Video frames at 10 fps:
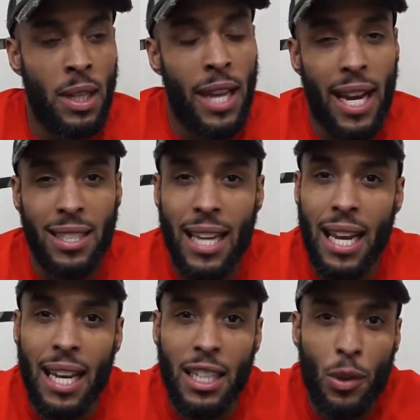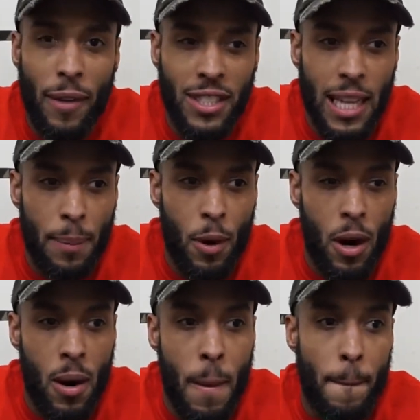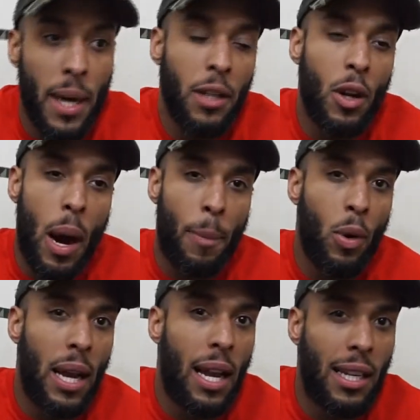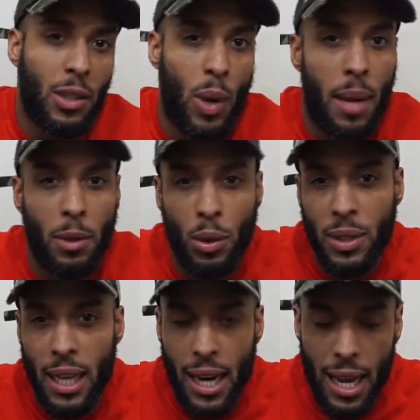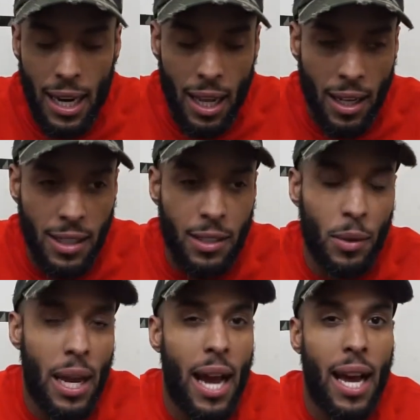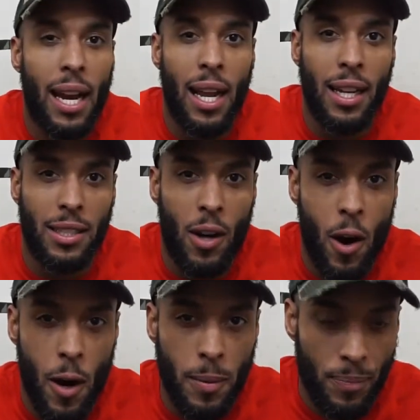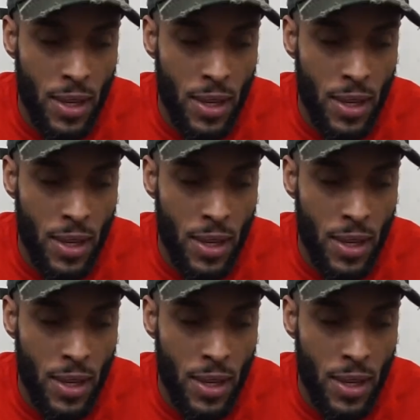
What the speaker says: Like I said, unless you have a Type R. But, you know, I pulled an LS swap, dude said I got an LS, so now I got an LS car.